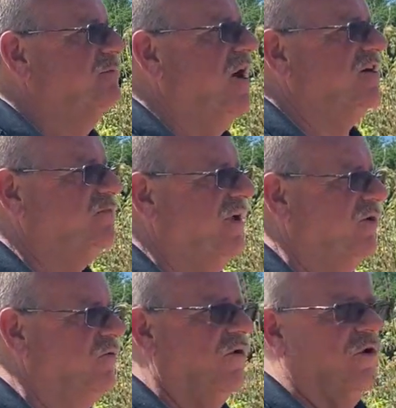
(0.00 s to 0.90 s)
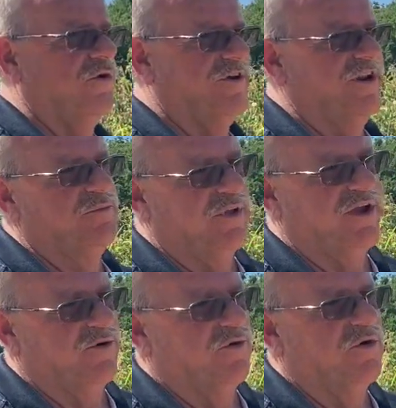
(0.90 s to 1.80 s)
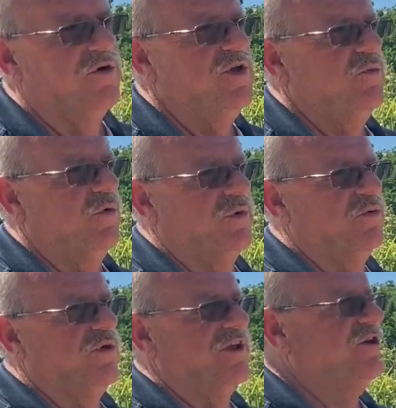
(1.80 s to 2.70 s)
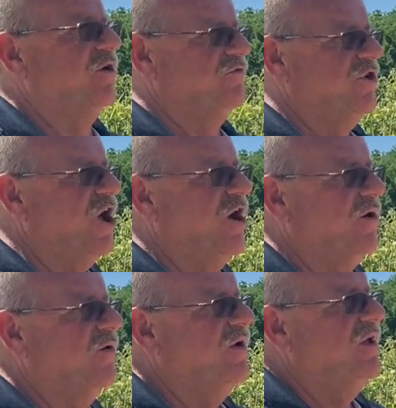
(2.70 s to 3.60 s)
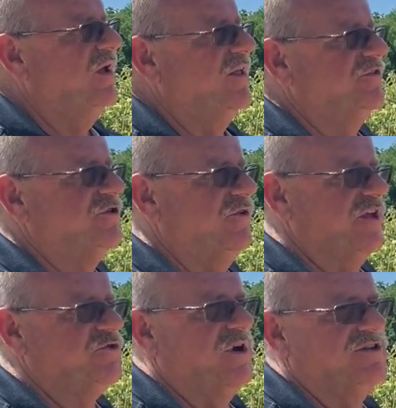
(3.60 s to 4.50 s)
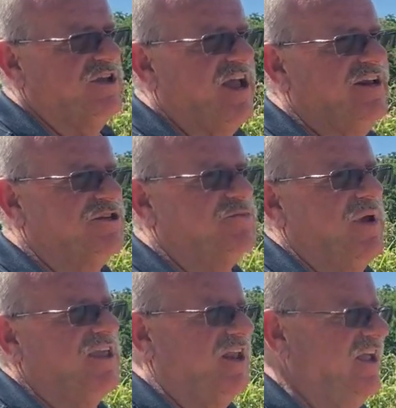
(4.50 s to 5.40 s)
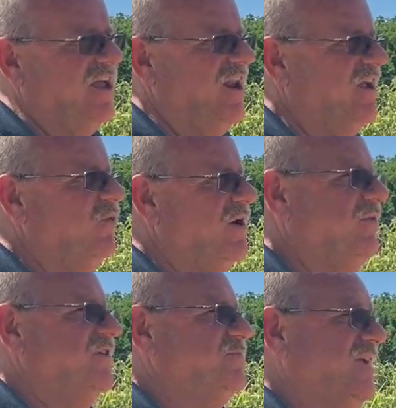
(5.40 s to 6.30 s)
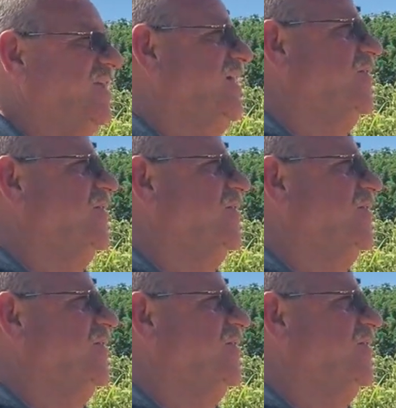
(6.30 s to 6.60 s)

box played a role or didn't play a role when we really don't know. And so that's why I say I hate to speculate. Kind of like why would I speculate